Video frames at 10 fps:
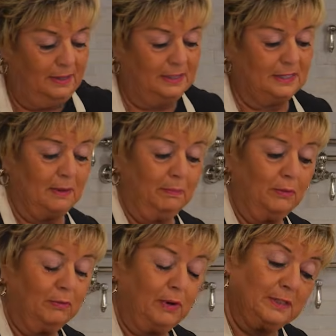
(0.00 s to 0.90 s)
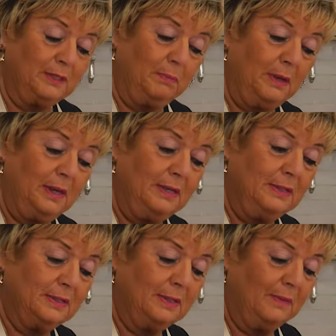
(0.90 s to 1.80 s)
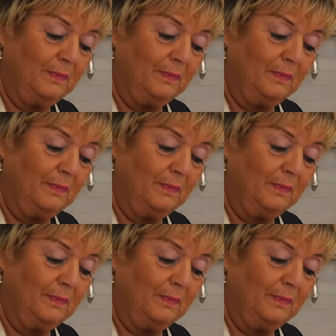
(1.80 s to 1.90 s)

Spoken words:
simple recipes